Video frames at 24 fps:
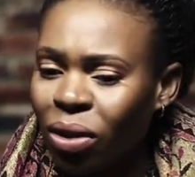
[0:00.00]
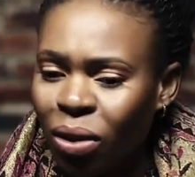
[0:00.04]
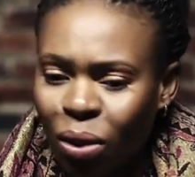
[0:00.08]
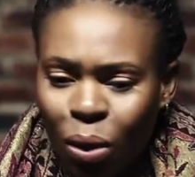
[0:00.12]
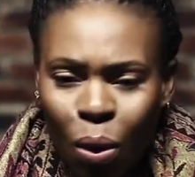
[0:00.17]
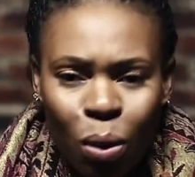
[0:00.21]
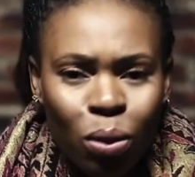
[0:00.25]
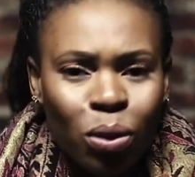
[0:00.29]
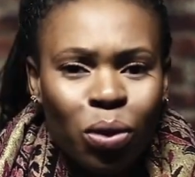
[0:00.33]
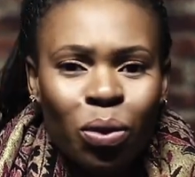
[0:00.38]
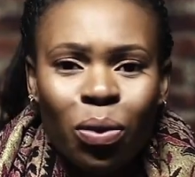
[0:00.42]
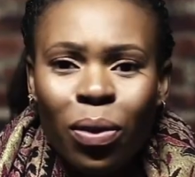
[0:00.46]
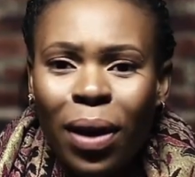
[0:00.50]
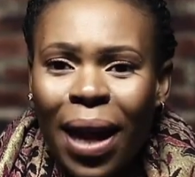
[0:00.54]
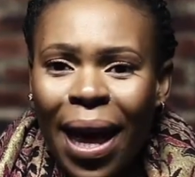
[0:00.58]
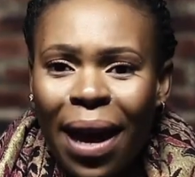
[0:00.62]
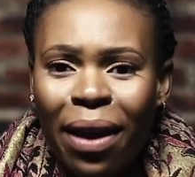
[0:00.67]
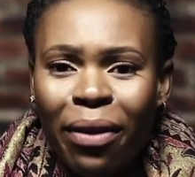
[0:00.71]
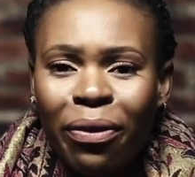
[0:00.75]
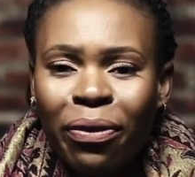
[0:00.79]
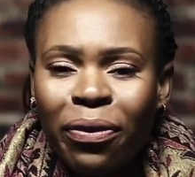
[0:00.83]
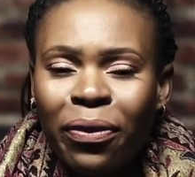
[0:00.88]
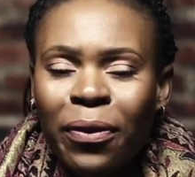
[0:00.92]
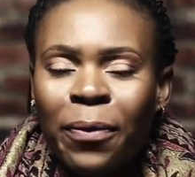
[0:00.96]
go do
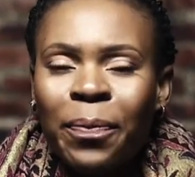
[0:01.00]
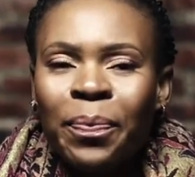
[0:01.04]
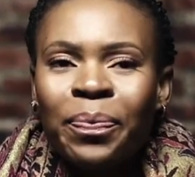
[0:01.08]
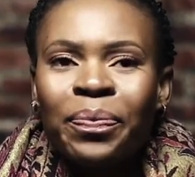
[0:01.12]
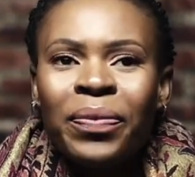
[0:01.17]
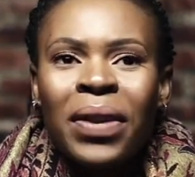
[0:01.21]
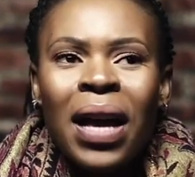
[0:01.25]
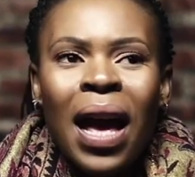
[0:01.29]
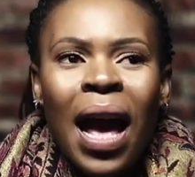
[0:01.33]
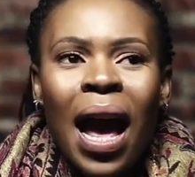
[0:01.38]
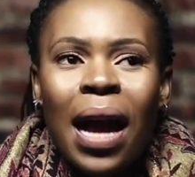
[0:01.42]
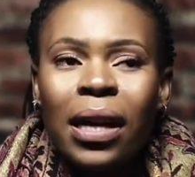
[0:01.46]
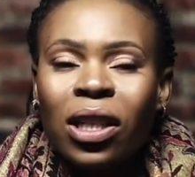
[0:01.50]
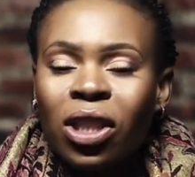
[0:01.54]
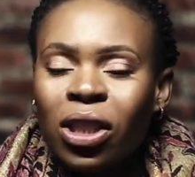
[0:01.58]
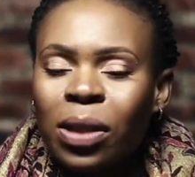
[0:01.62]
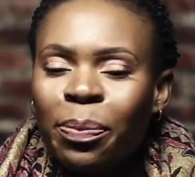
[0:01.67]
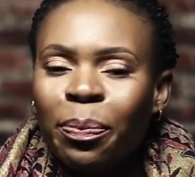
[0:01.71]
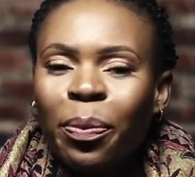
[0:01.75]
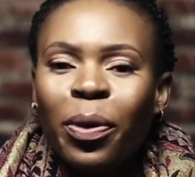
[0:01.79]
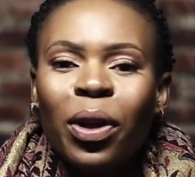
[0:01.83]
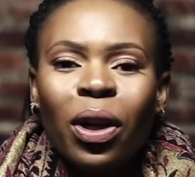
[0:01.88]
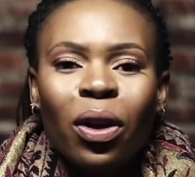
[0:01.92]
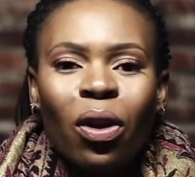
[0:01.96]
life. I
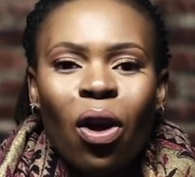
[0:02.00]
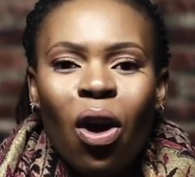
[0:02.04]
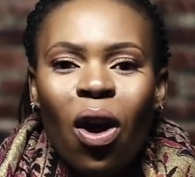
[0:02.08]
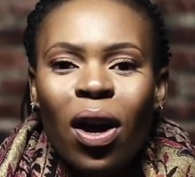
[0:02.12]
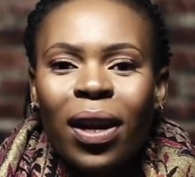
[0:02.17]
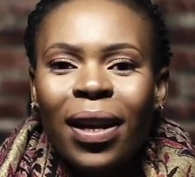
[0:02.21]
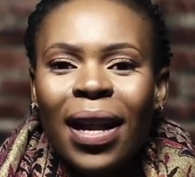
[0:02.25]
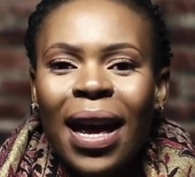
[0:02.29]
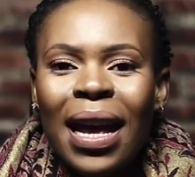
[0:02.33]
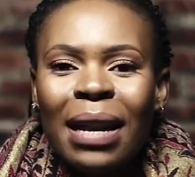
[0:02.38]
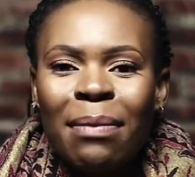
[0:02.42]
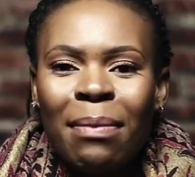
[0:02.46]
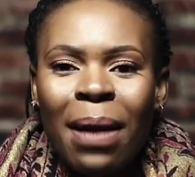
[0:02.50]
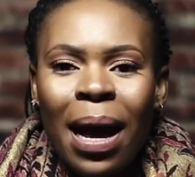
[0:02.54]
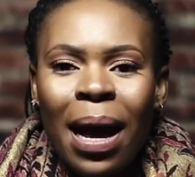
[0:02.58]
just put it on and my